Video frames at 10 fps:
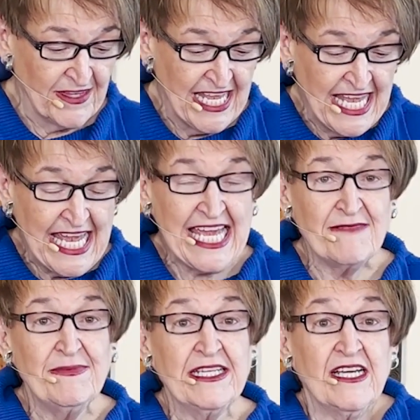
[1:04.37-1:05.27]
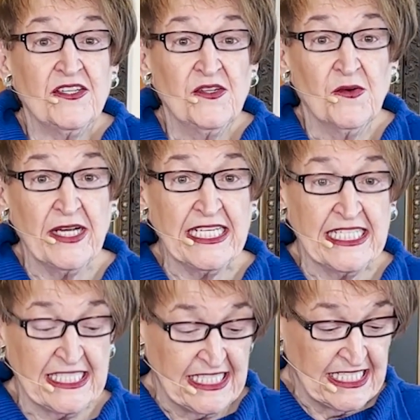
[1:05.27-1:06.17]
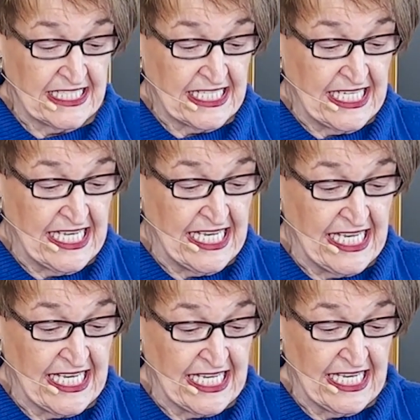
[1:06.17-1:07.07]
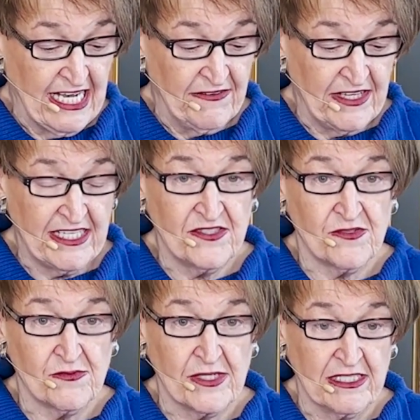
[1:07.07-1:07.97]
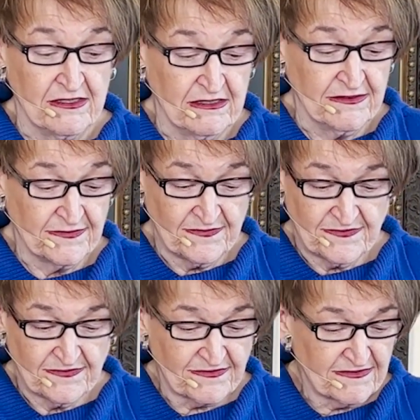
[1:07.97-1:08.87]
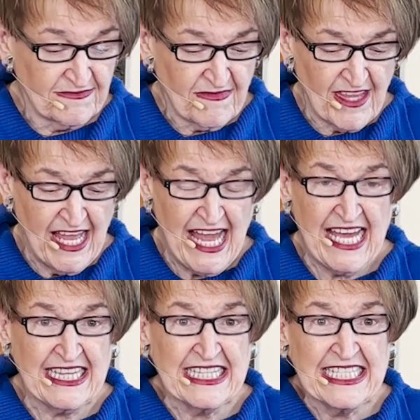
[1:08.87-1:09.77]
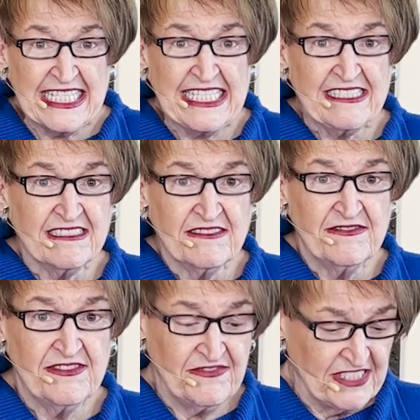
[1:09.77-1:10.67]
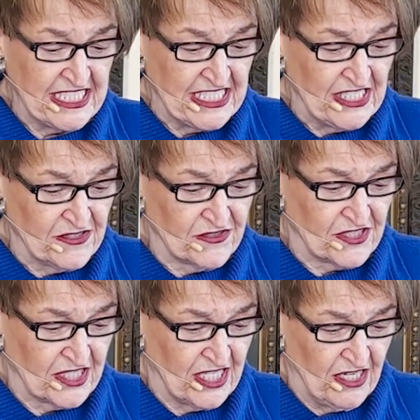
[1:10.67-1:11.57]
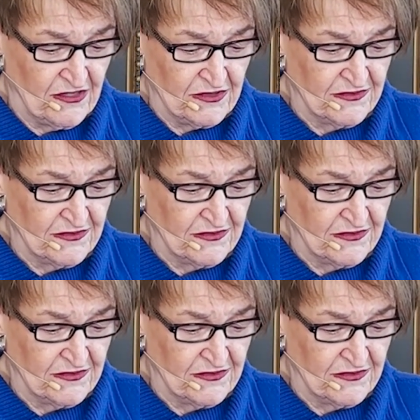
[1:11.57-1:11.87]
He had been anointed king of Israel at least 15 years ago.